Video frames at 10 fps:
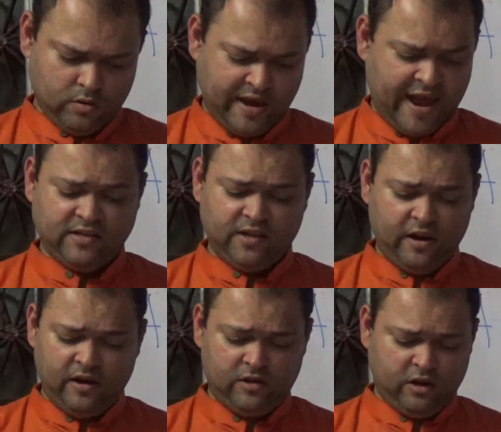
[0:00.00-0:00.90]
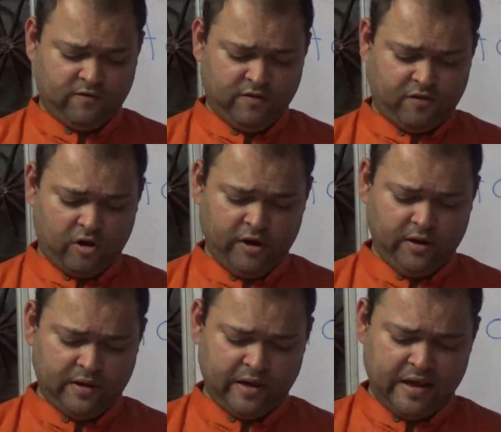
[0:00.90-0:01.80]
Answer any 3 of the following.
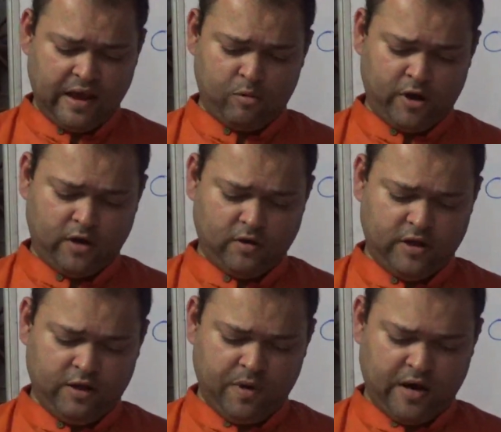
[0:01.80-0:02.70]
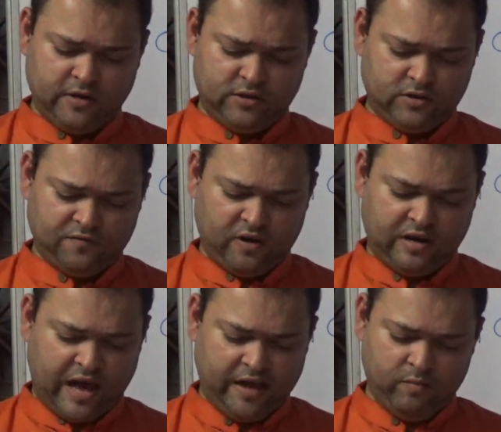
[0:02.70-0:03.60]
Elaborate on the demands for
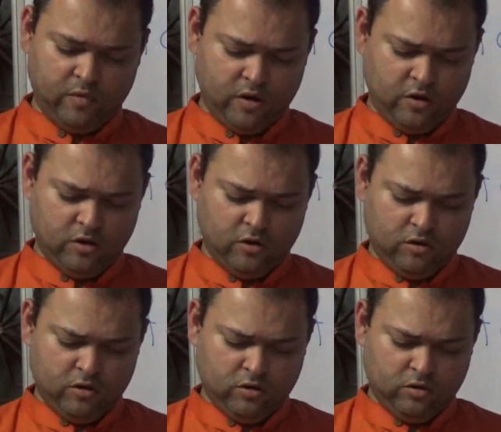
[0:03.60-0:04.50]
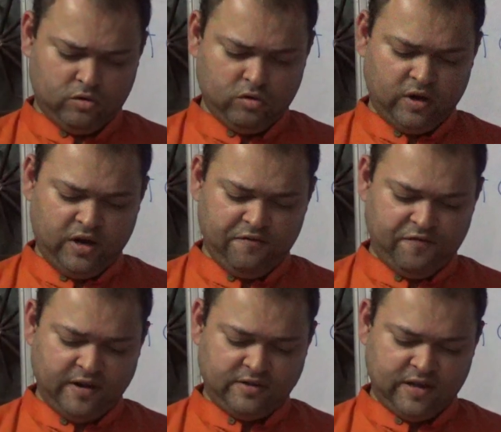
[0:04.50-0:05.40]
time through the
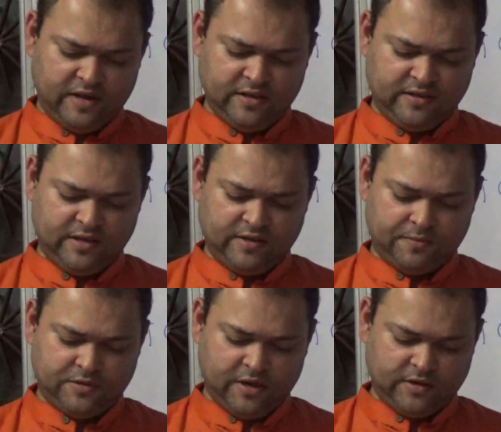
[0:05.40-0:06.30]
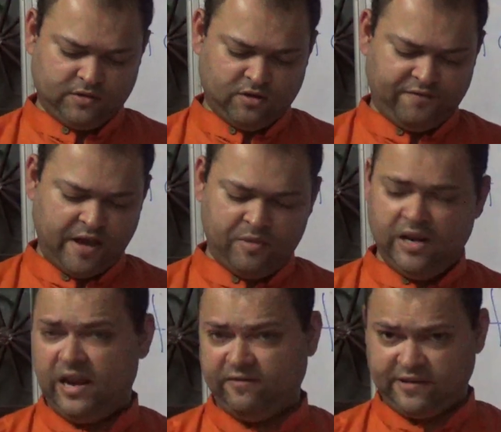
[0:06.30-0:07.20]
different stages and substages of
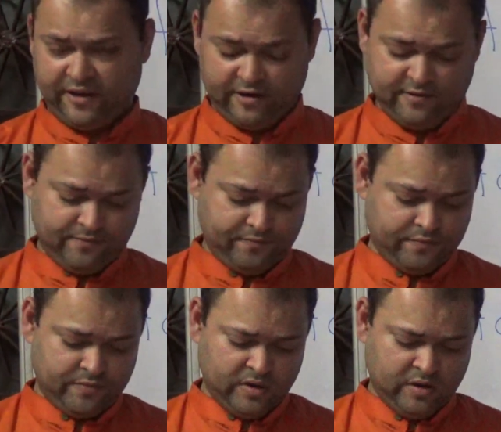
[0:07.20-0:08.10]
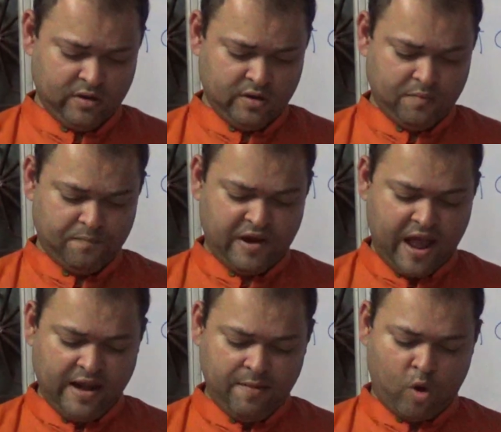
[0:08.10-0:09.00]
family life cycle.
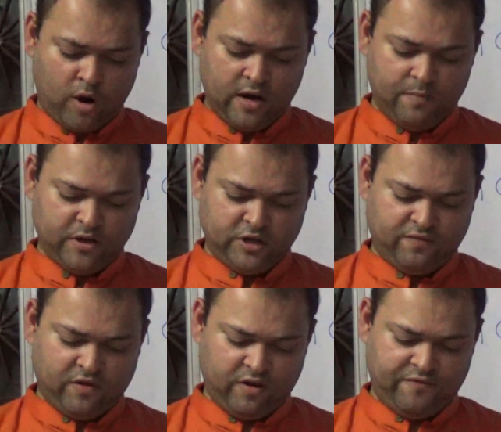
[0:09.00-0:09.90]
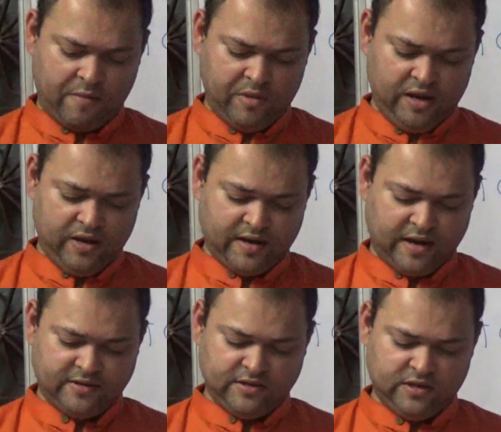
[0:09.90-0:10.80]
Plan a model budget for a family
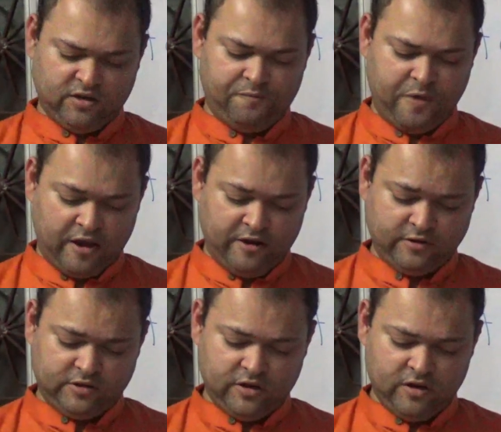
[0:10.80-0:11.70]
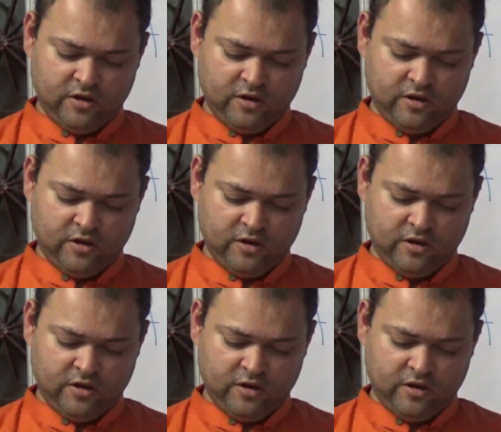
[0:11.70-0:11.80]
consisting of parents,